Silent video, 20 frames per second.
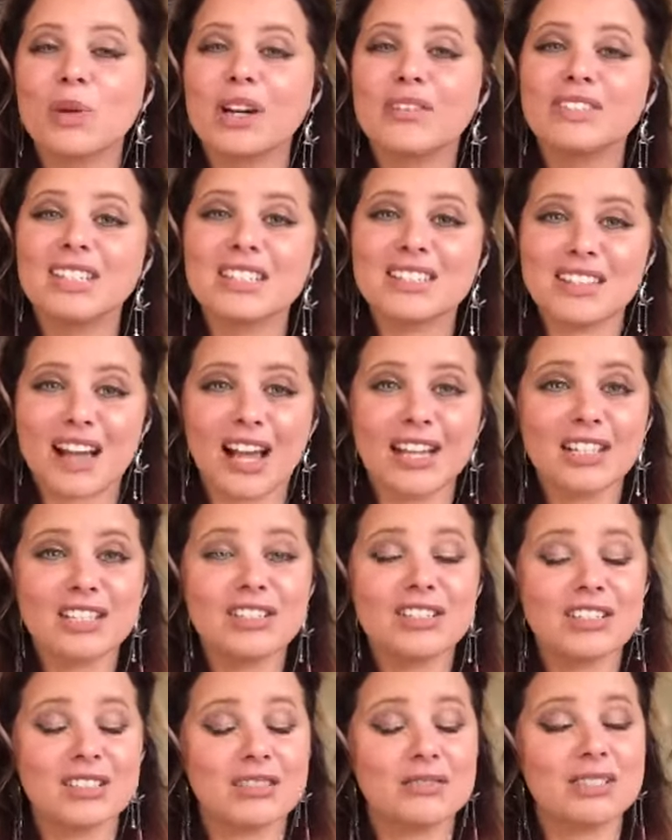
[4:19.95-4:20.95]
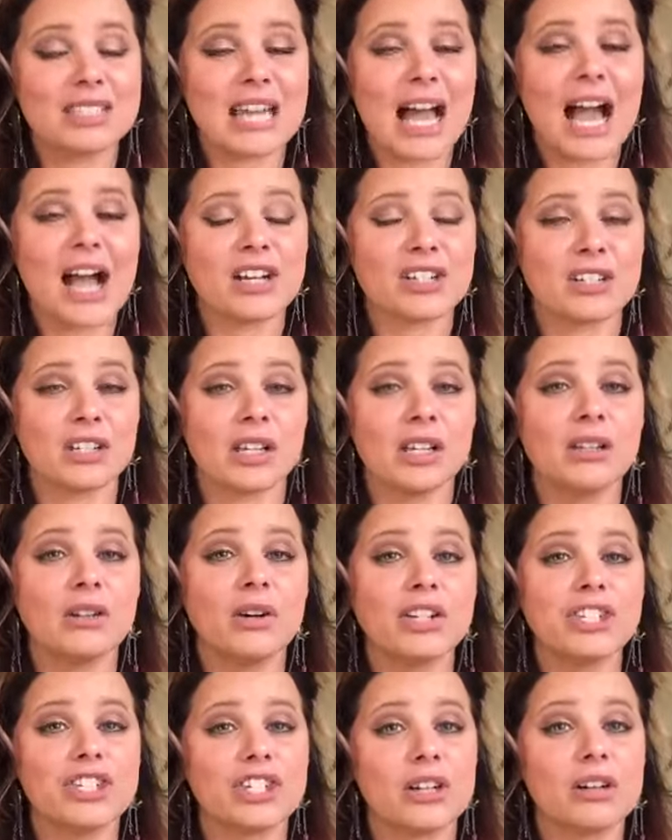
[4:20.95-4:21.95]
So what I've decided to do is
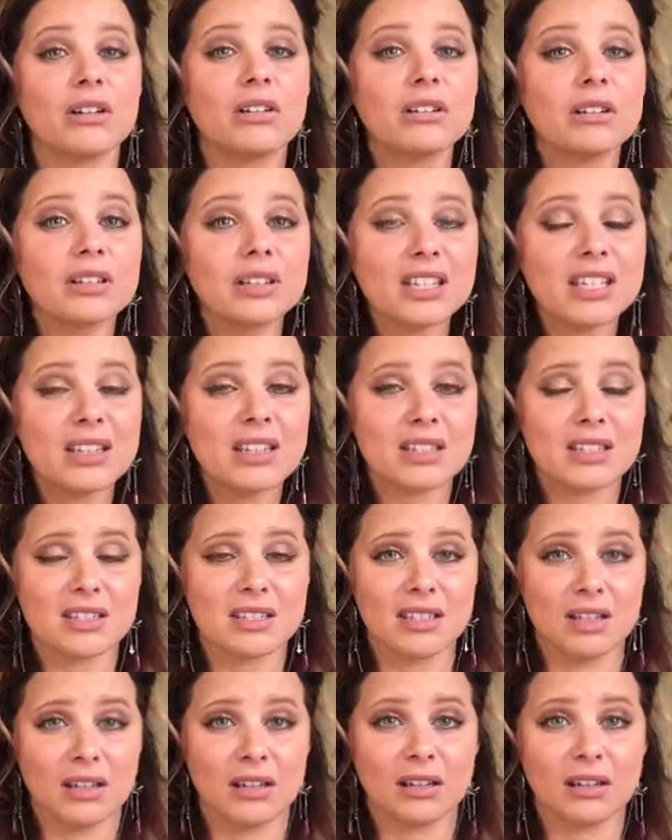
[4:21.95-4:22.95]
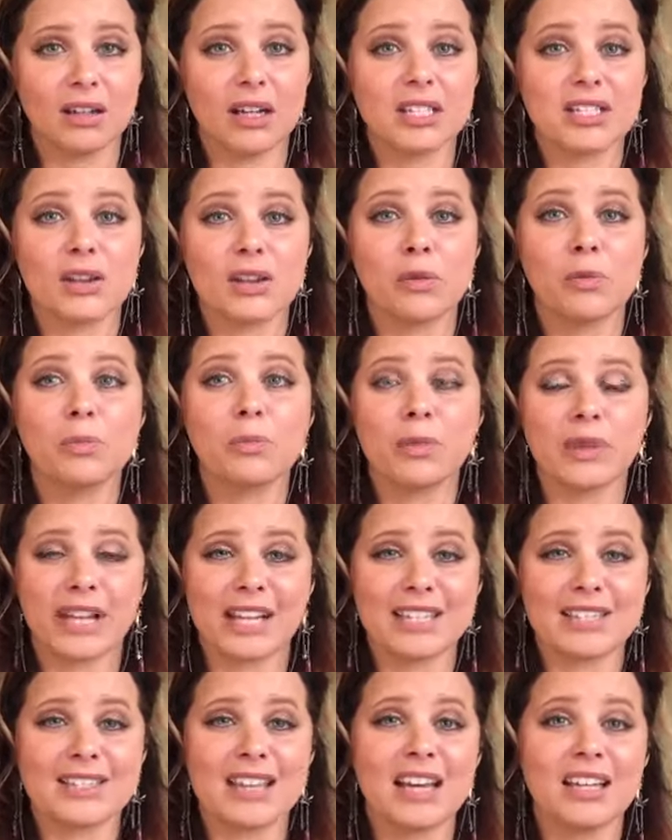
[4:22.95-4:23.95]
actually launch it early this year. So
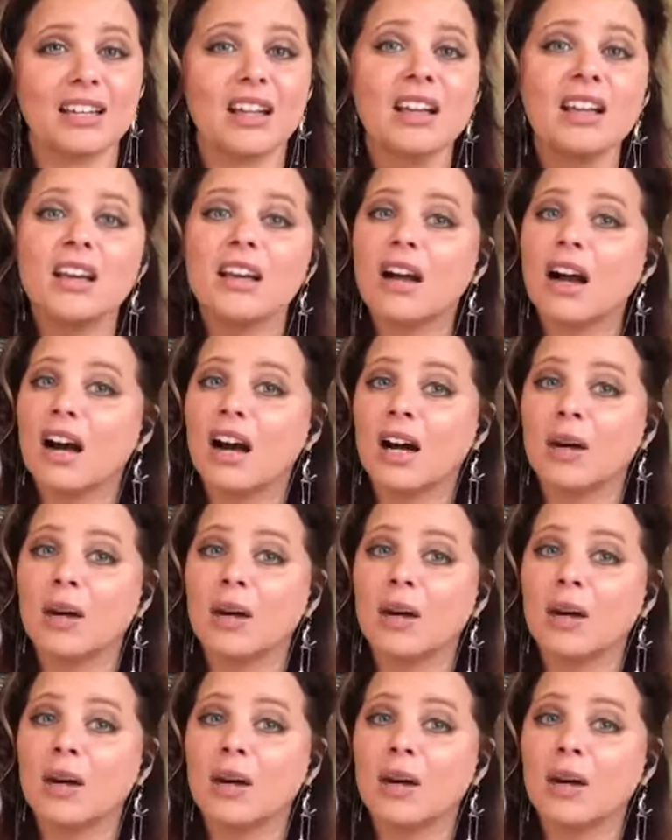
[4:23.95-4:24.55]
like I said,